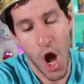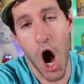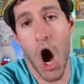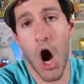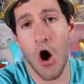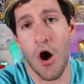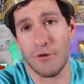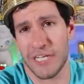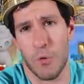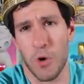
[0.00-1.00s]
Oh, I
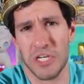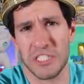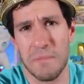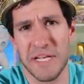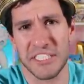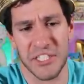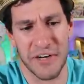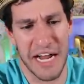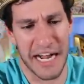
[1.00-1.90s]
was like, where's the mystery